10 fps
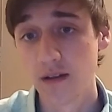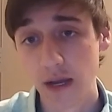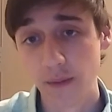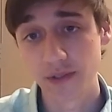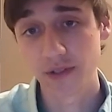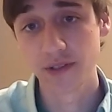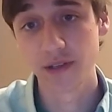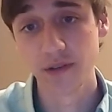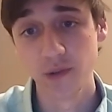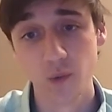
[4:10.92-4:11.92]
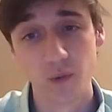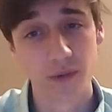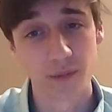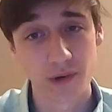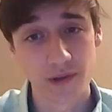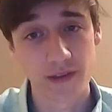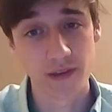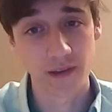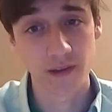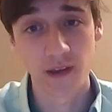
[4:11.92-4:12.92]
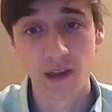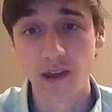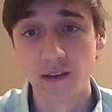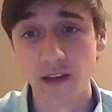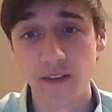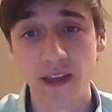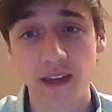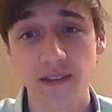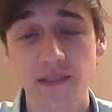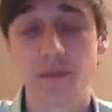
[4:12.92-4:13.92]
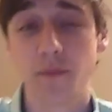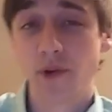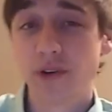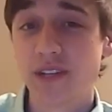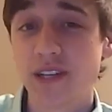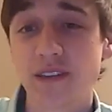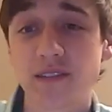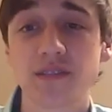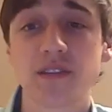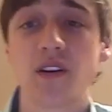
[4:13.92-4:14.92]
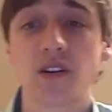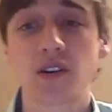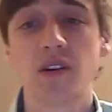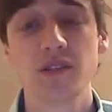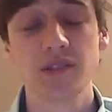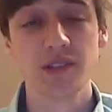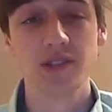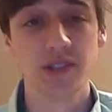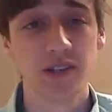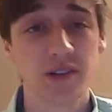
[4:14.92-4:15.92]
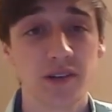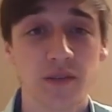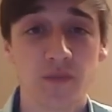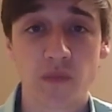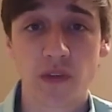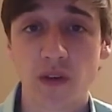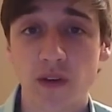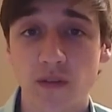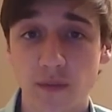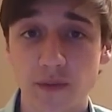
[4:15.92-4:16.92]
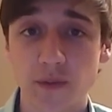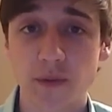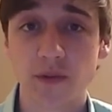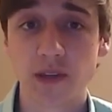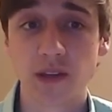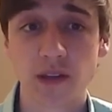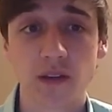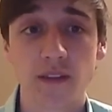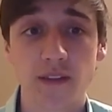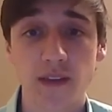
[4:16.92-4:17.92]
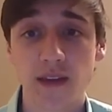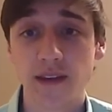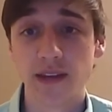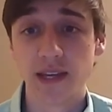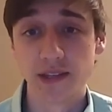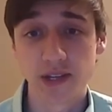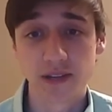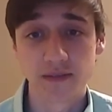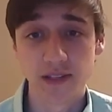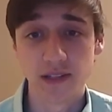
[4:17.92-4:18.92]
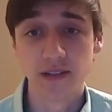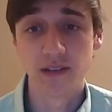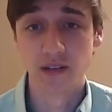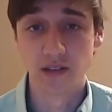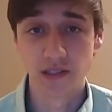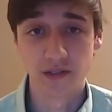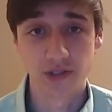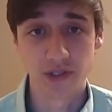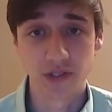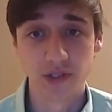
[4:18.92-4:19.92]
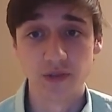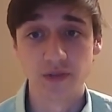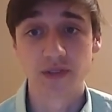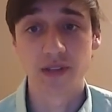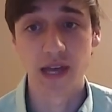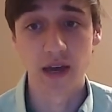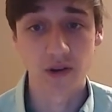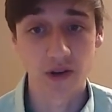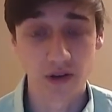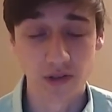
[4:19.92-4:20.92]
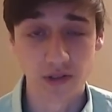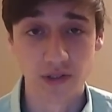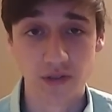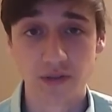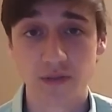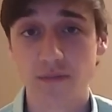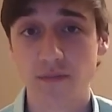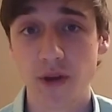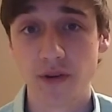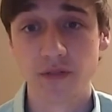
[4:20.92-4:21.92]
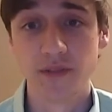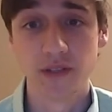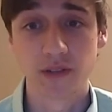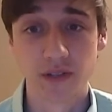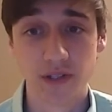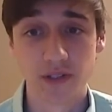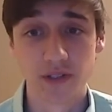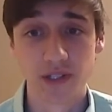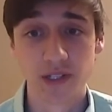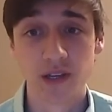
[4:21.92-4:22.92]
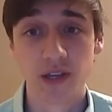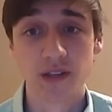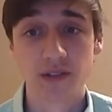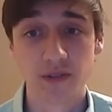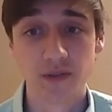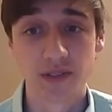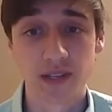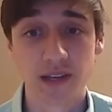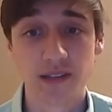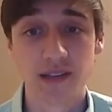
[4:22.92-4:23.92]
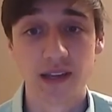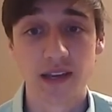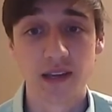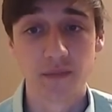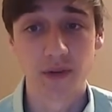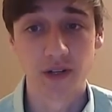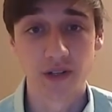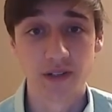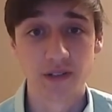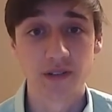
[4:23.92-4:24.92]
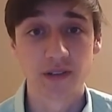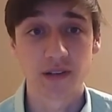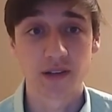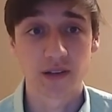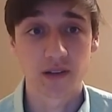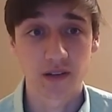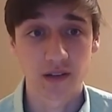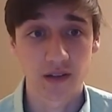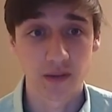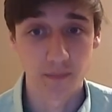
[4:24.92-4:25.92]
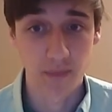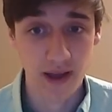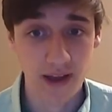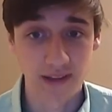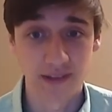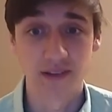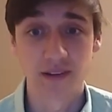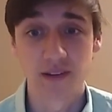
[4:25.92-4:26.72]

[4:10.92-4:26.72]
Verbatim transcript: I'm just going to tell you one more thing, and that is more deaths are caused each year from smoking than HIV, illegal drug use, alcohol use, motor vehicle injury, suicides, and murders combined.